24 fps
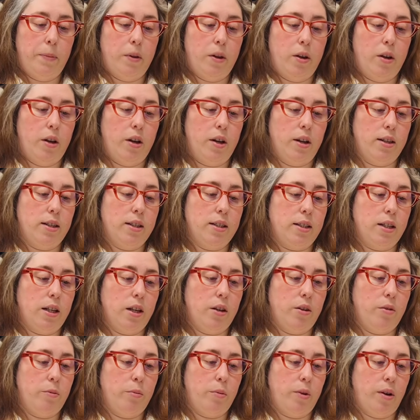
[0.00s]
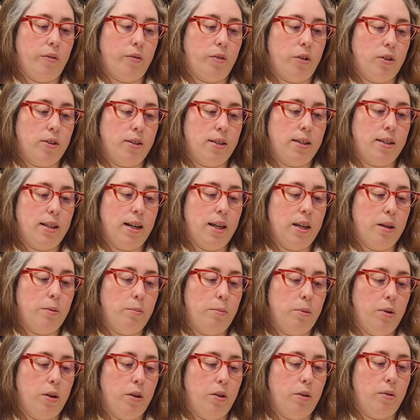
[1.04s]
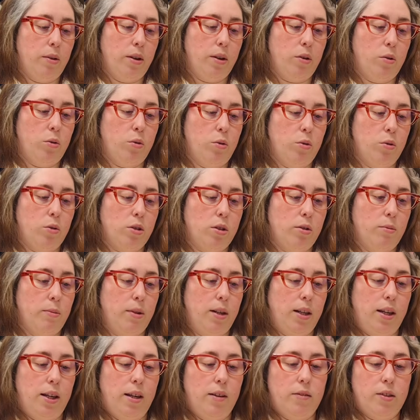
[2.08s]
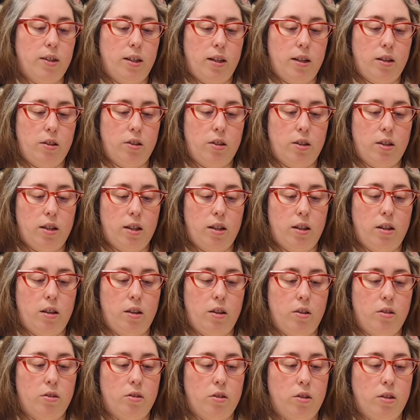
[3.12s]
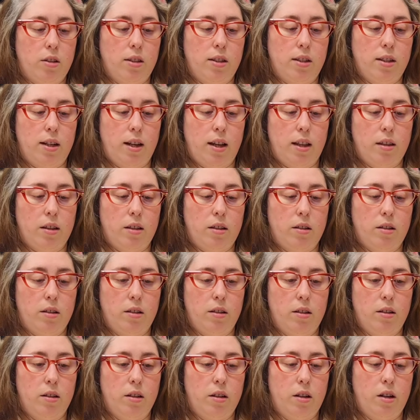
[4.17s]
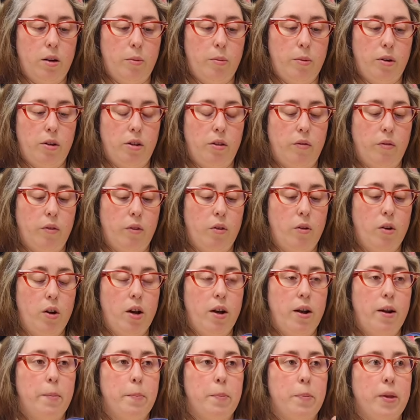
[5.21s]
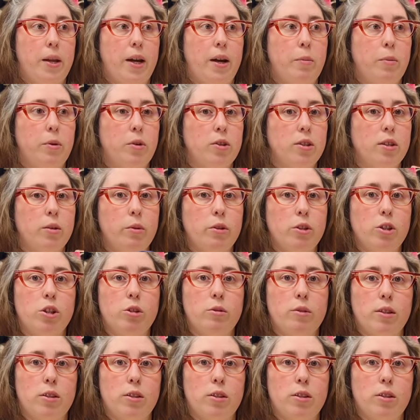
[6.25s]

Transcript: and I've got slate blue and autumn leaves, and I just think that those colours together are beautiful. Now, because I want to do it